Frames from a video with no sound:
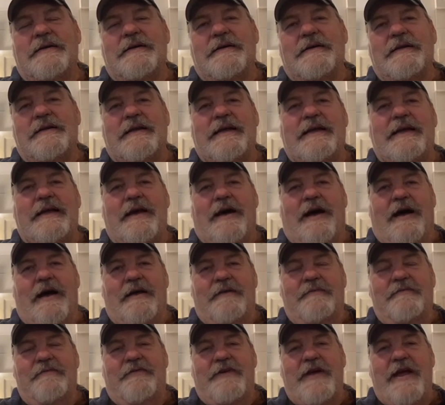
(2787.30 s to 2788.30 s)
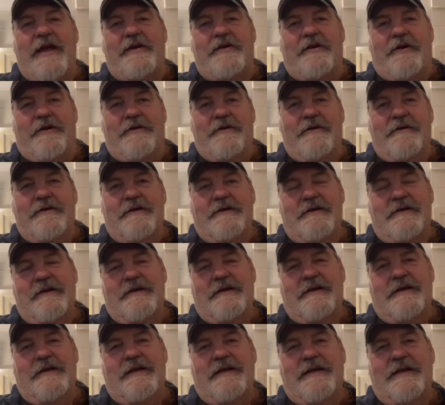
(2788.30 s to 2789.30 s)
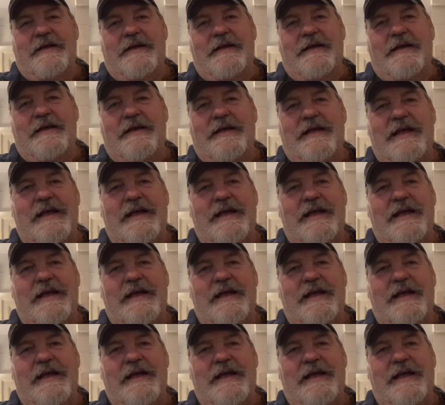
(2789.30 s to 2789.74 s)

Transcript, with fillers: Leon Vader. You're not the